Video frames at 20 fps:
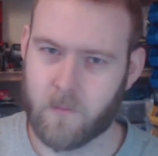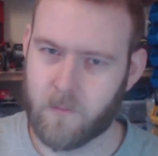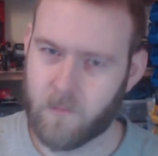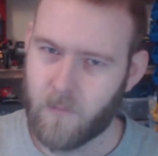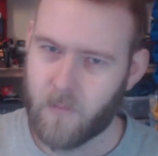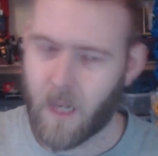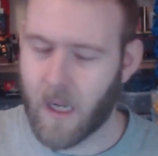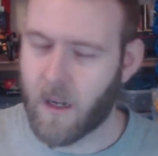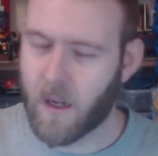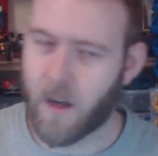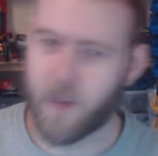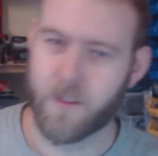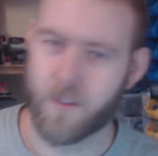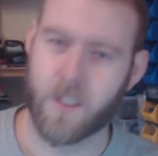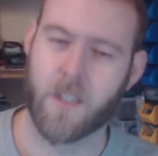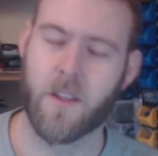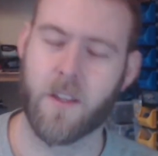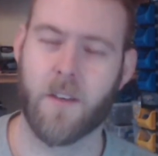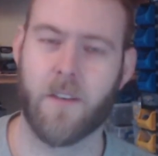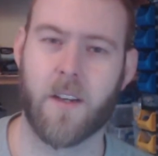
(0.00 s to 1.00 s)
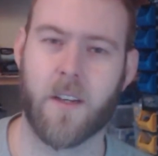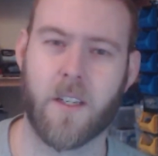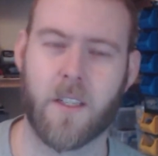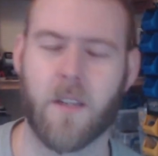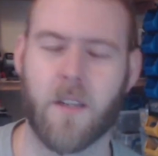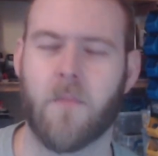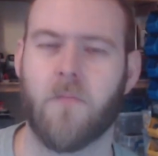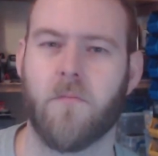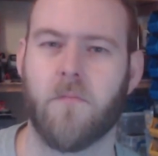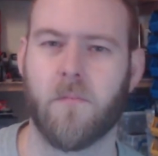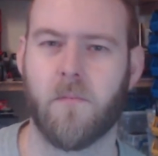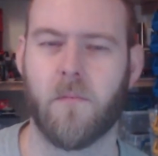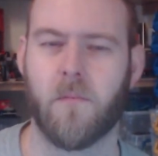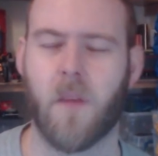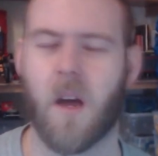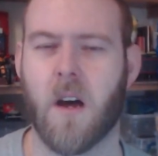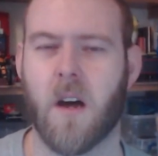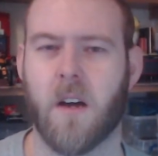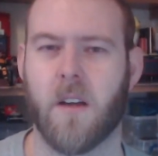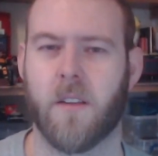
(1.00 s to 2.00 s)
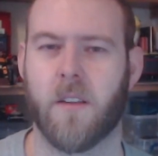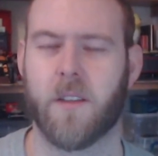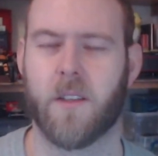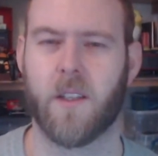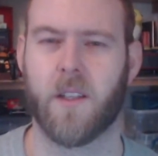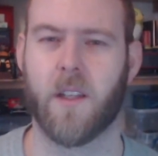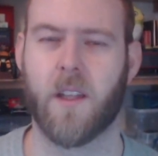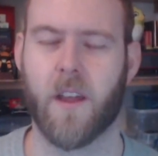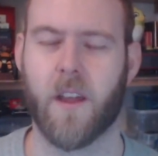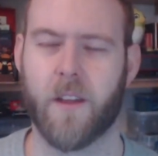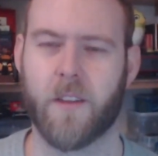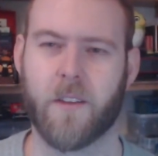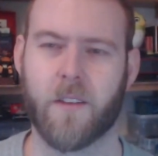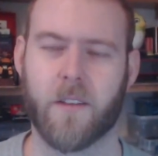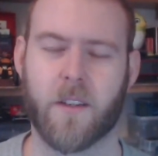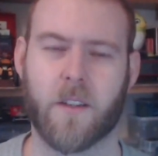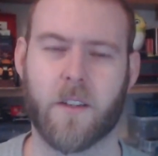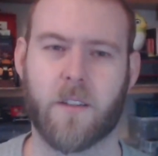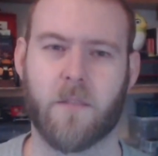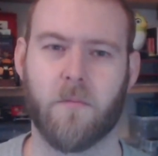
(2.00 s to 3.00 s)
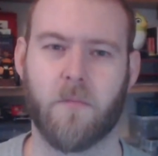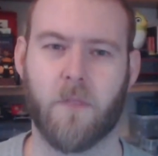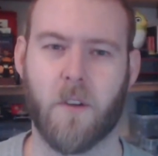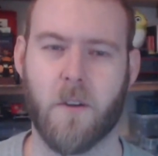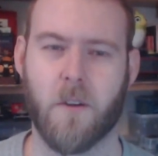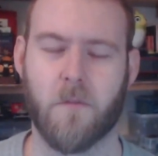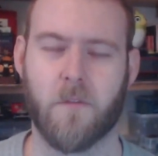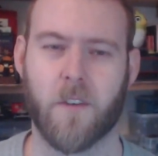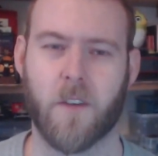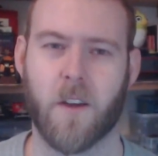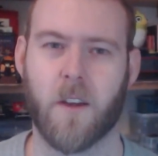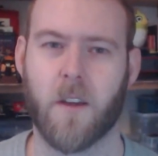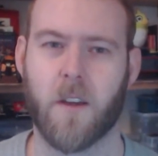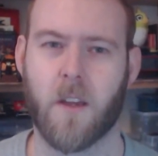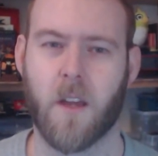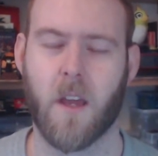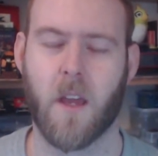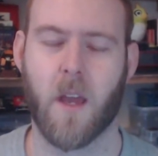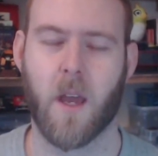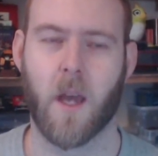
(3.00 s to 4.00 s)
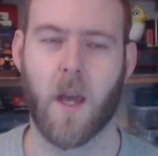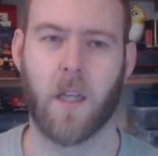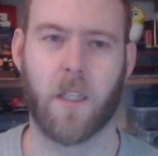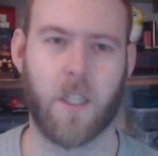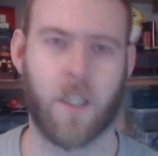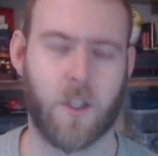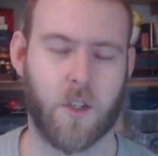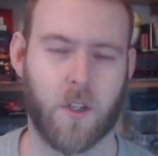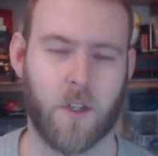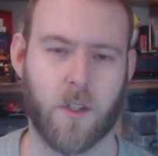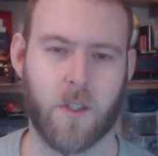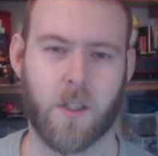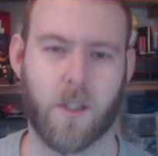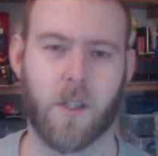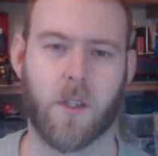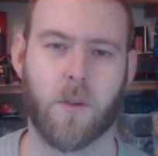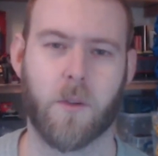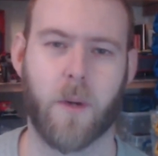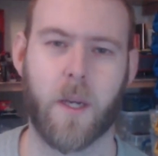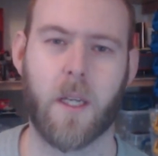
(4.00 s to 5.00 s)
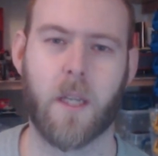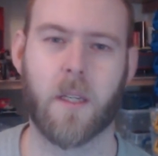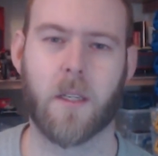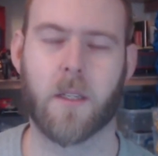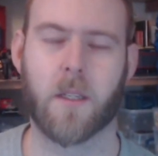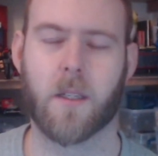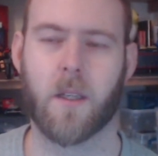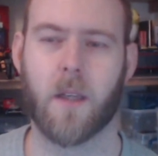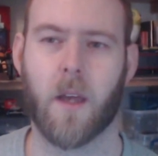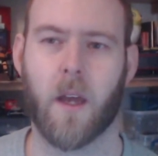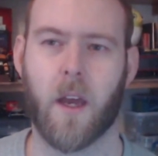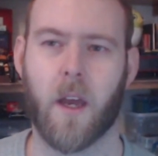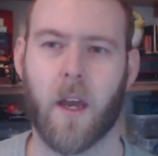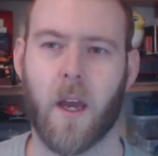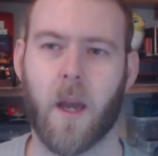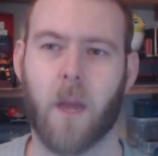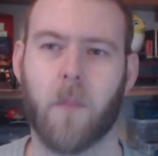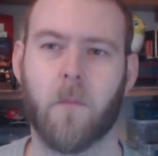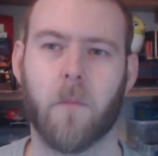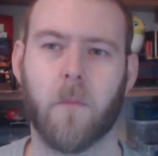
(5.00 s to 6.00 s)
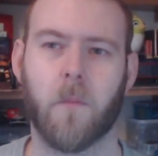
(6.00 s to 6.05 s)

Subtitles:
Obviously, there is some. I think there's some room for additions and tweaks, and